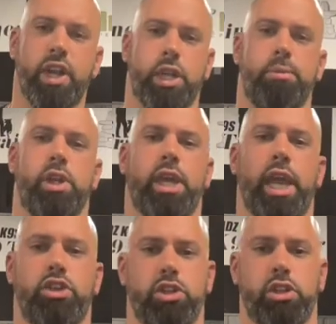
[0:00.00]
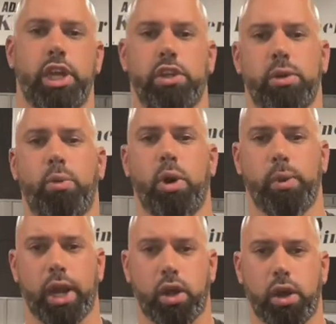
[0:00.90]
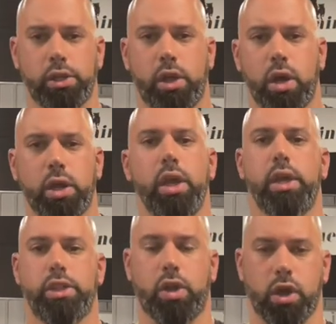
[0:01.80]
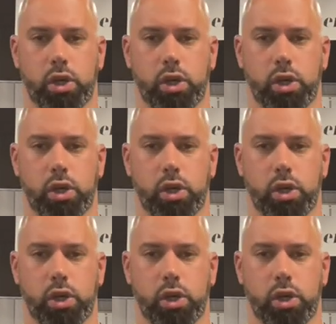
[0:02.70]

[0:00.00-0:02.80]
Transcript: the communication to get to a point where I call the dog